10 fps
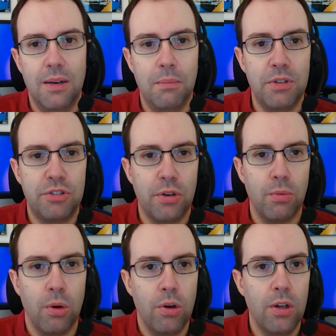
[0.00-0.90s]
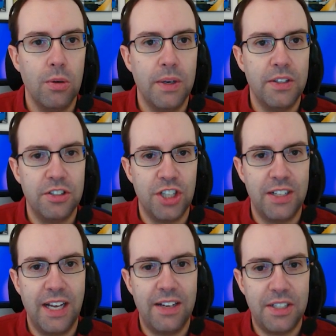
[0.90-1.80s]
Montreal Road all the way to
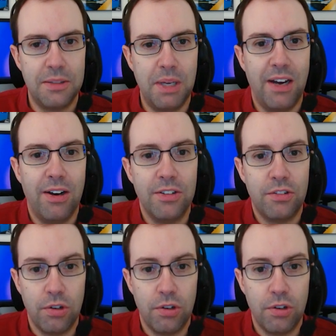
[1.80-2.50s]
Jeanne d'Arc and beyond.